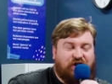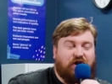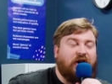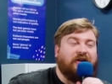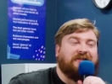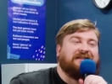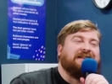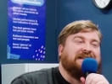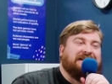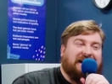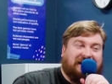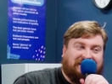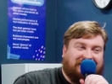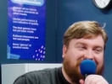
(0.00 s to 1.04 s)
your heart's
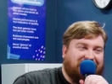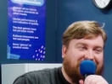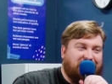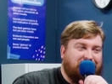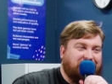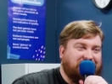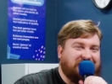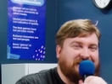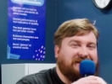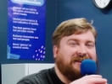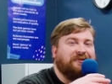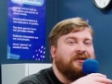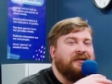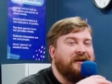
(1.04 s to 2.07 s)
content on the Commodore
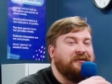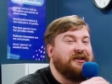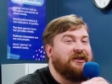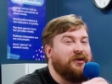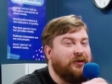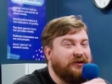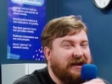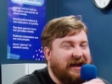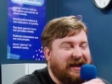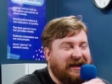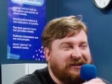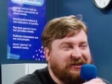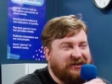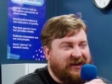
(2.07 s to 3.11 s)
64. And that was a golden
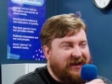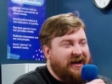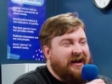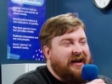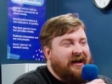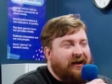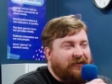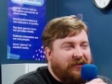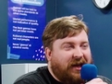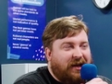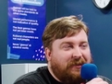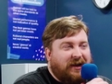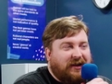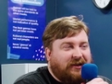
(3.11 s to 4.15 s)
age of
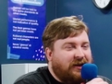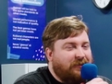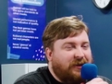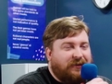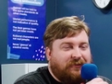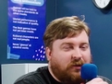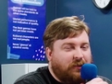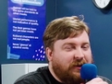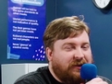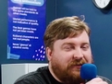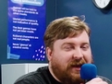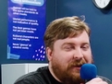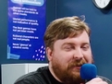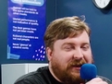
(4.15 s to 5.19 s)
gaming. A lot of my
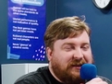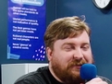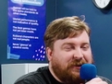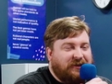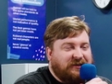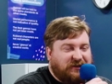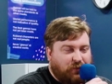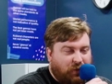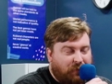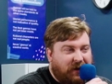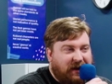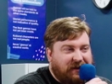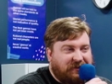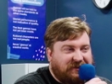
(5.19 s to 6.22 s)
formative gaming experiences were
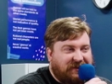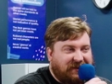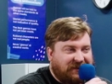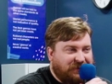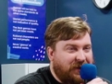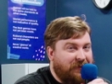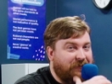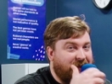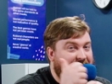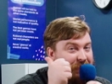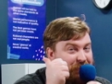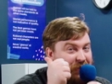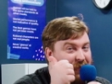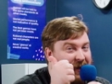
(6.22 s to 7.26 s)
piracy. That's why I'm
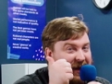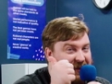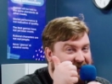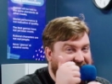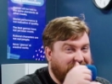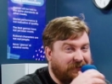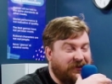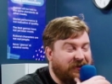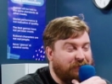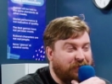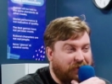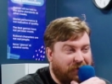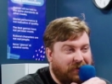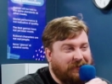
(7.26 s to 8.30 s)
very pro piracy, very
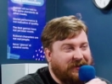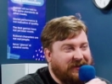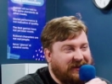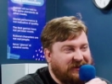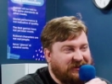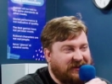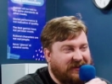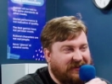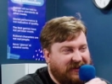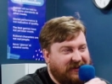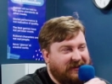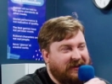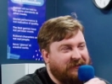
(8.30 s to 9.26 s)
pro emulation. I think